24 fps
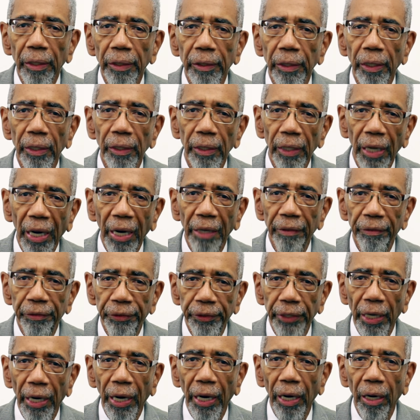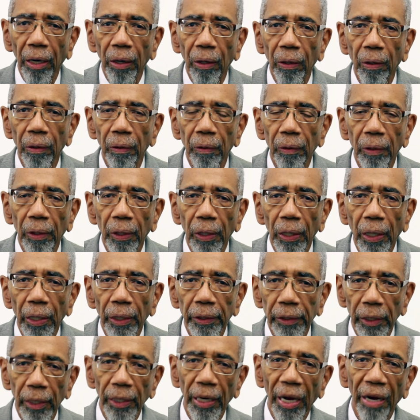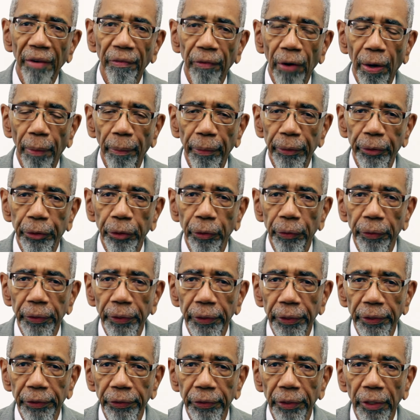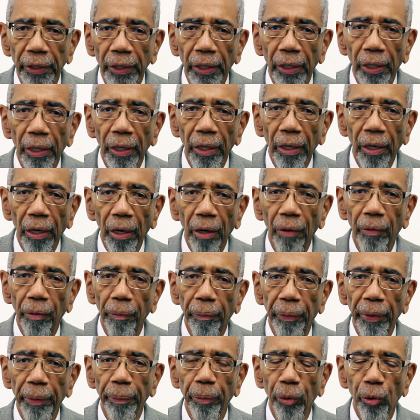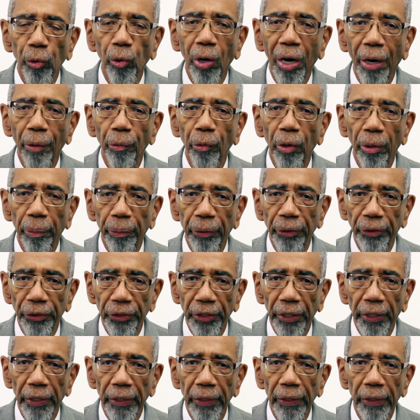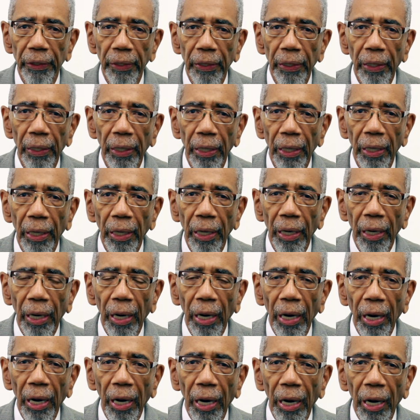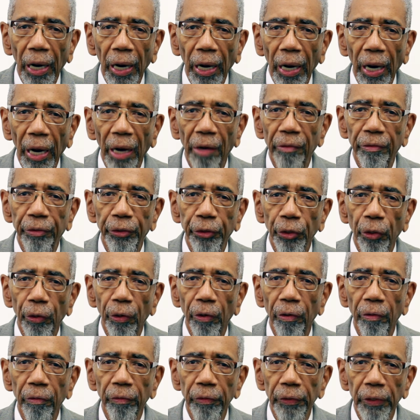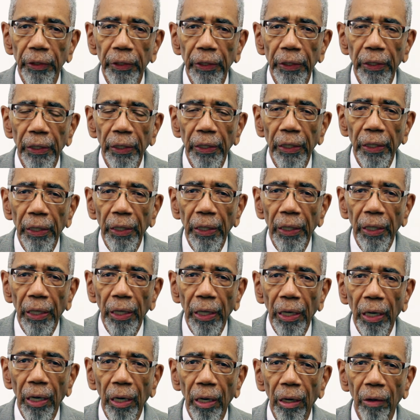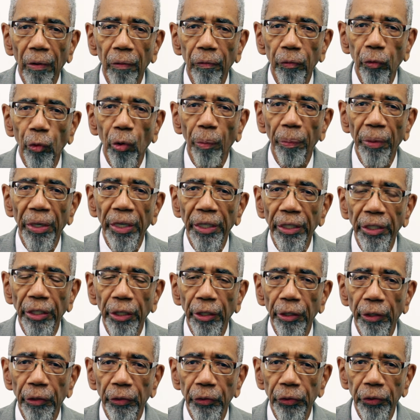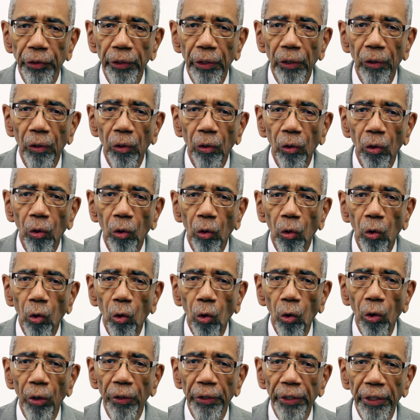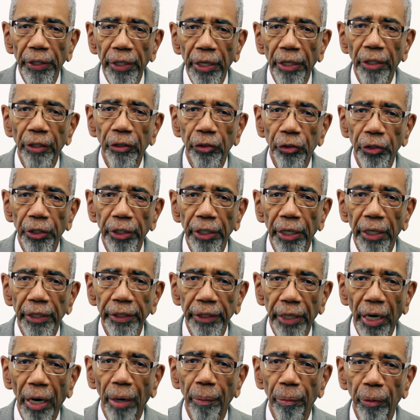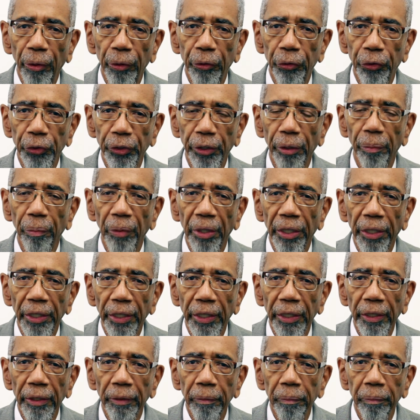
the lifestyle, the life opportunities of the people who I represent. I've served for many years on the Energy and Commerce Committee.